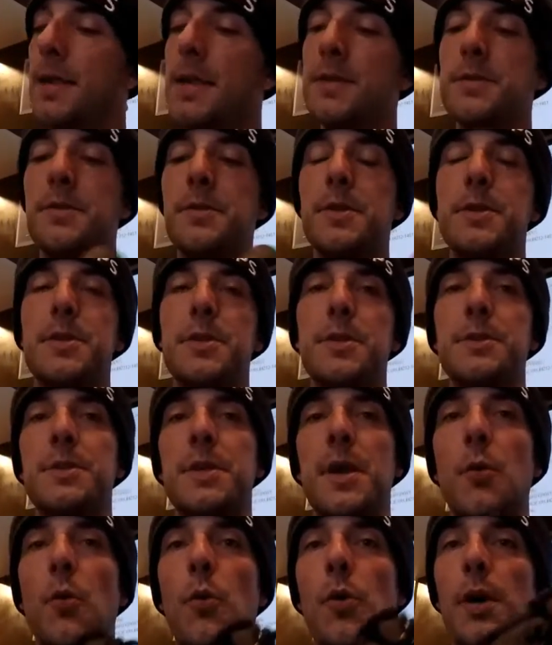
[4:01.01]
These are the
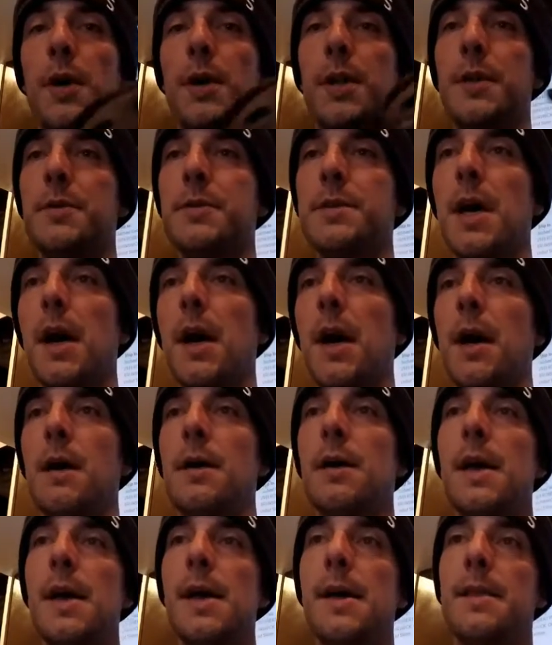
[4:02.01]
shoes I wore in
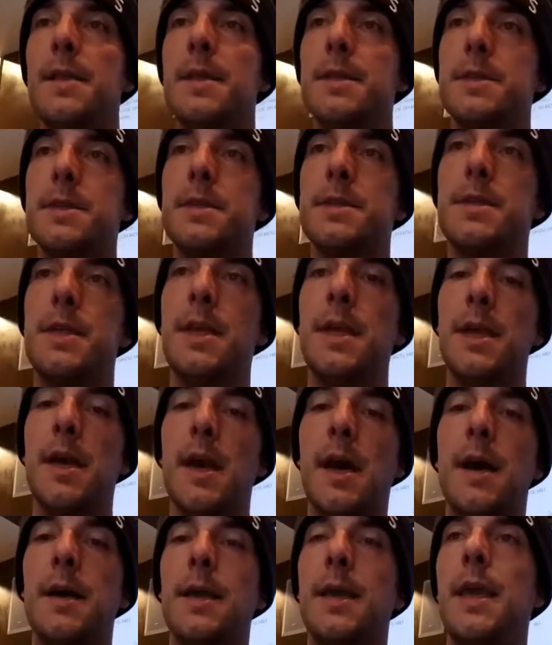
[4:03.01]
Utah. This is
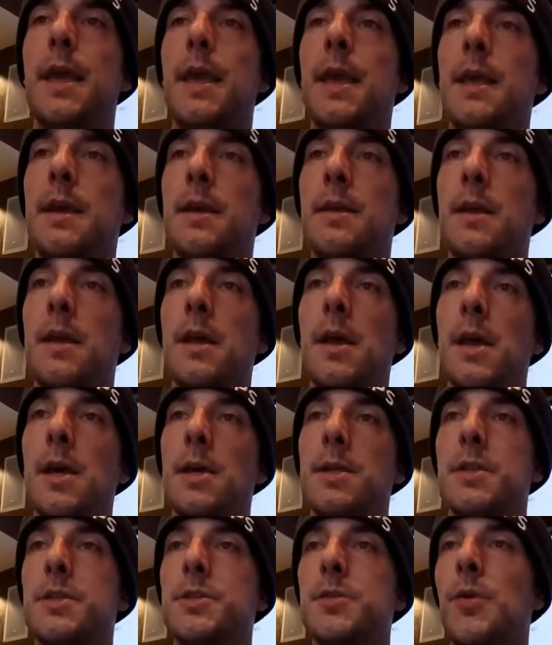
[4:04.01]
the Keen
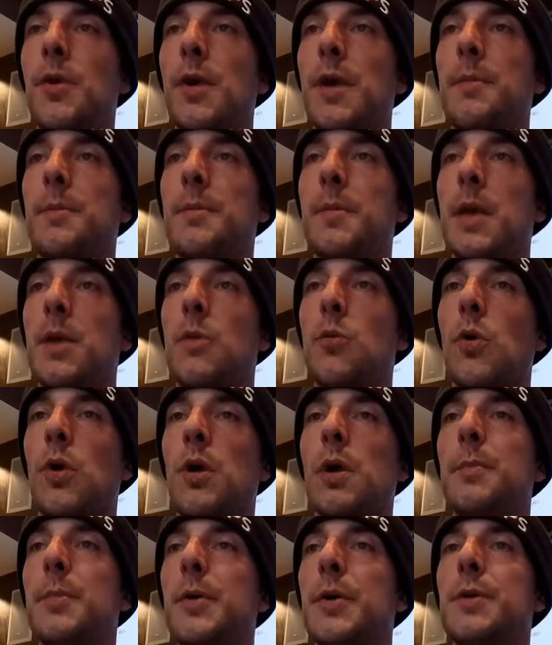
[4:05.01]
Detroit
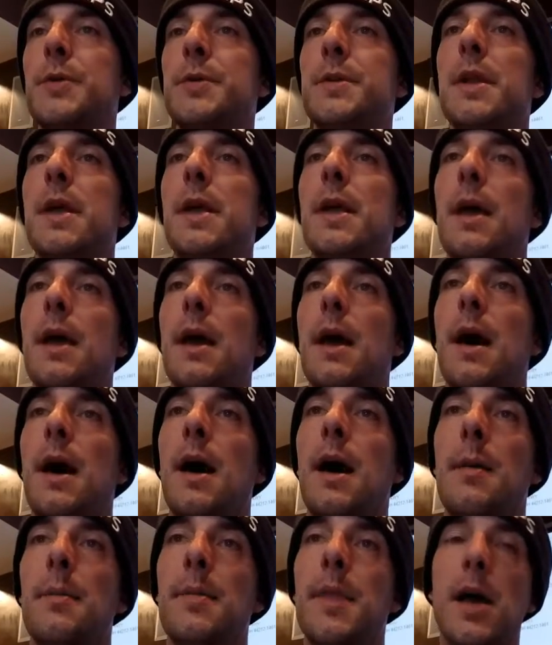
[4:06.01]
mid-work boot.
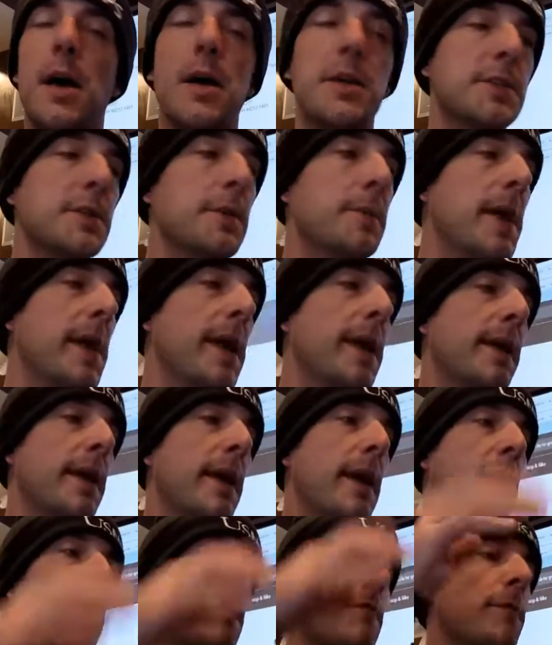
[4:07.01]
They also
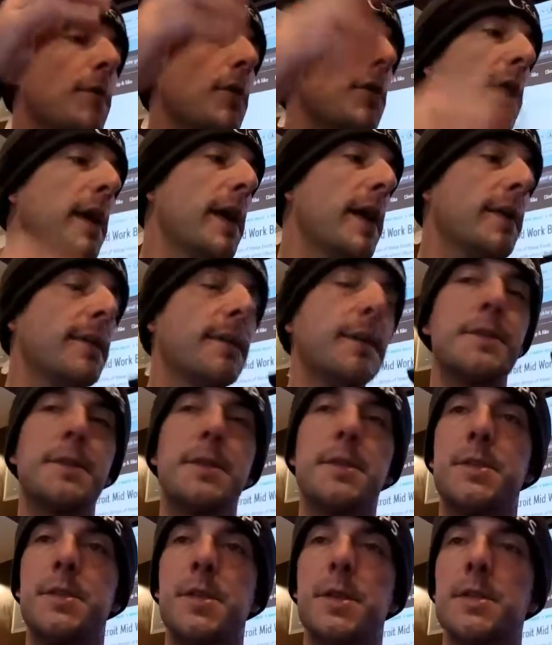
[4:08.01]
make a full length.
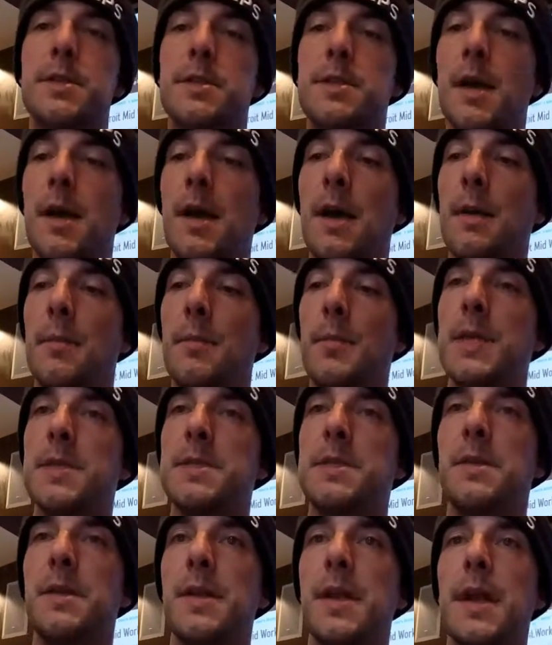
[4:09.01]
This is just
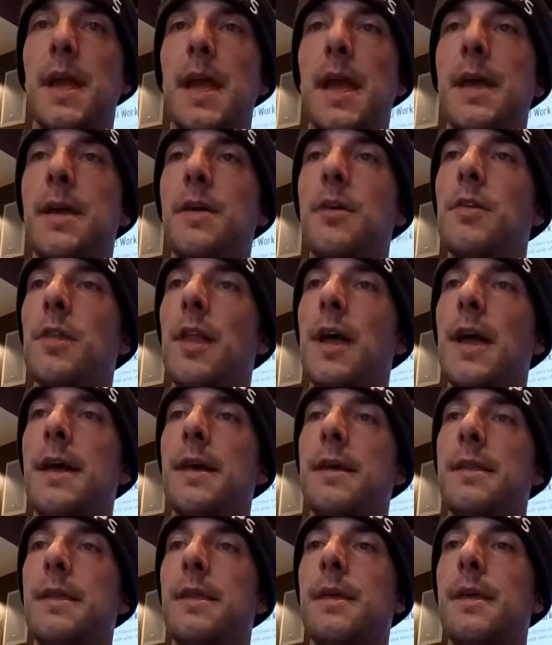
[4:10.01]
basically an ankle
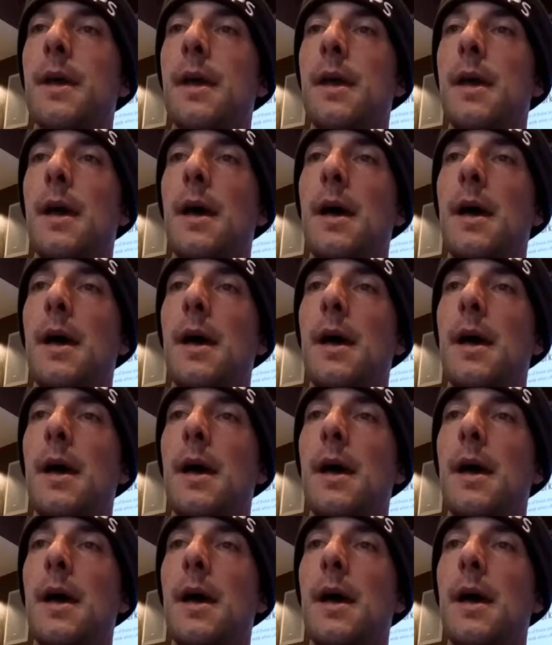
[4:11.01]
length.